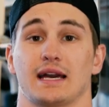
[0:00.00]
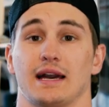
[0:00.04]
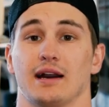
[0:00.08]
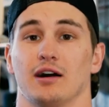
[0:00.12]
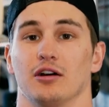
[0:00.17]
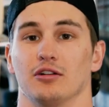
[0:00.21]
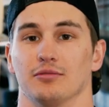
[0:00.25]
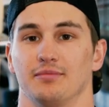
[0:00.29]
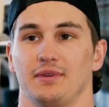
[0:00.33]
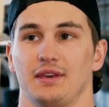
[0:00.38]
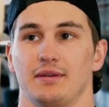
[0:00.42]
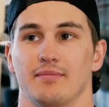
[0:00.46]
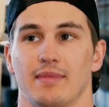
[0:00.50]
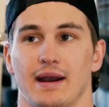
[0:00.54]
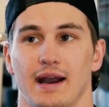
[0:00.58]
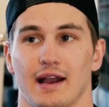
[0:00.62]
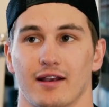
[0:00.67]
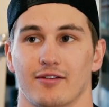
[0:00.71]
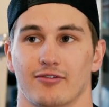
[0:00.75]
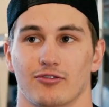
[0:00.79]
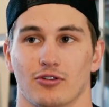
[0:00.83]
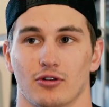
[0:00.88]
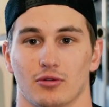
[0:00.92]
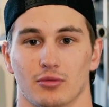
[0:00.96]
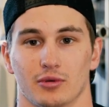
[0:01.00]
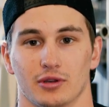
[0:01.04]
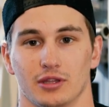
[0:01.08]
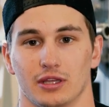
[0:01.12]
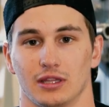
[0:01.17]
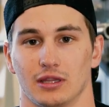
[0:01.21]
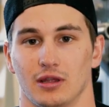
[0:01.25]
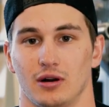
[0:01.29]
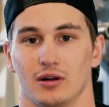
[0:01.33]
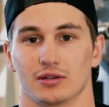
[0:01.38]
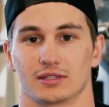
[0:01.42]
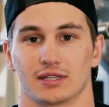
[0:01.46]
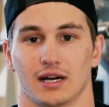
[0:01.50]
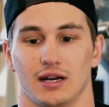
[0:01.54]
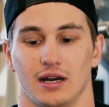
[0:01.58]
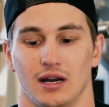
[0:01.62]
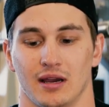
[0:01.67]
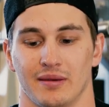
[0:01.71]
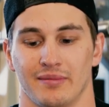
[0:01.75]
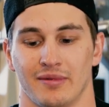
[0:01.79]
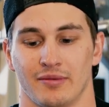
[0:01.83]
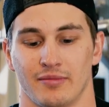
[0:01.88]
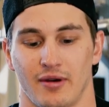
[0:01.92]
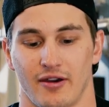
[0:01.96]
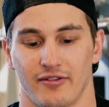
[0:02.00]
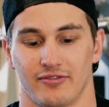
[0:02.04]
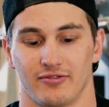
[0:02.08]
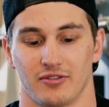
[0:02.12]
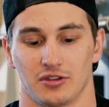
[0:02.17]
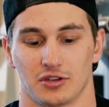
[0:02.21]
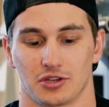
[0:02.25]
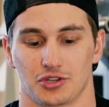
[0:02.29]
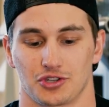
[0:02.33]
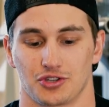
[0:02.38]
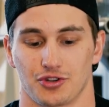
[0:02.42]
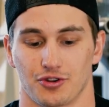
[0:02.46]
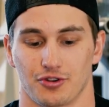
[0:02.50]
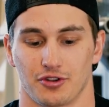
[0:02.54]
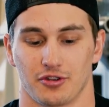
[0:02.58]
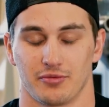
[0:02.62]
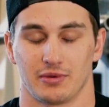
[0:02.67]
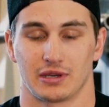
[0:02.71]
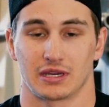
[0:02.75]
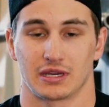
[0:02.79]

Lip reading: that held me back for a really long time in my fitness journey,